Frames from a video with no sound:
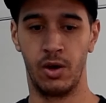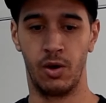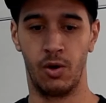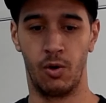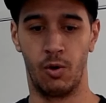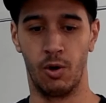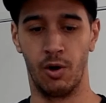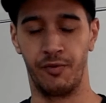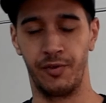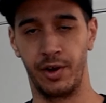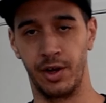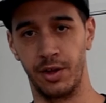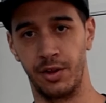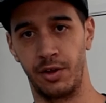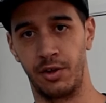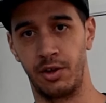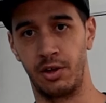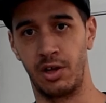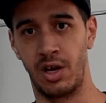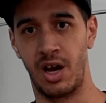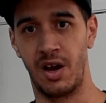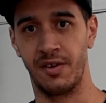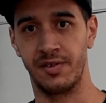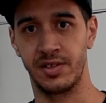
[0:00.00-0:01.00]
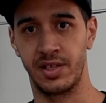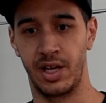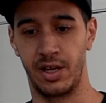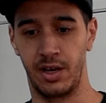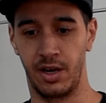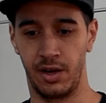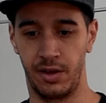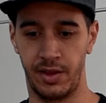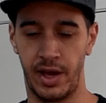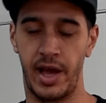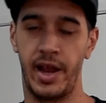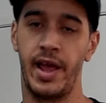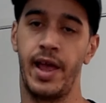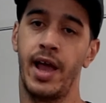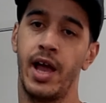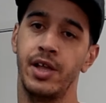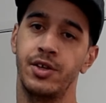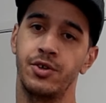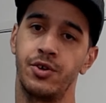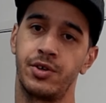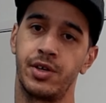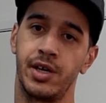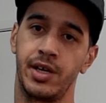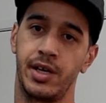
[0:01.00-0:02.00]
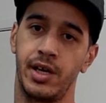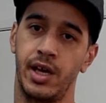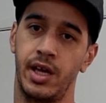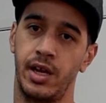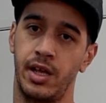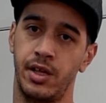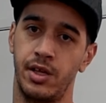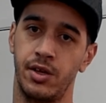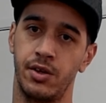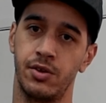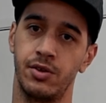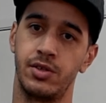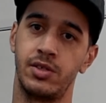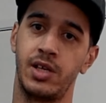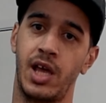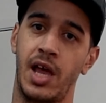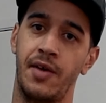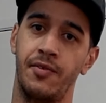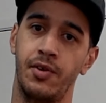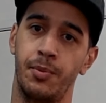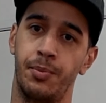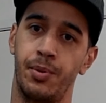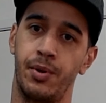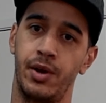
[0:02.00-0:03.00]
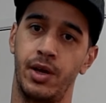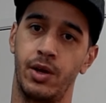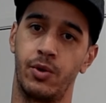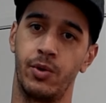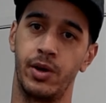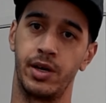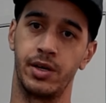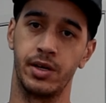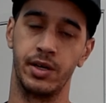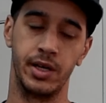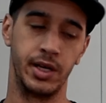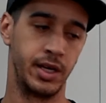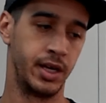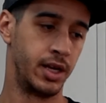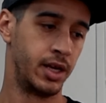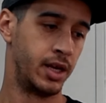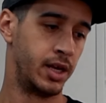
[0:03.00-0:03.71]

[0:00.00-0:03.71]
or if you're a little off center, that edge will kick in and it'll save you pretty quickly.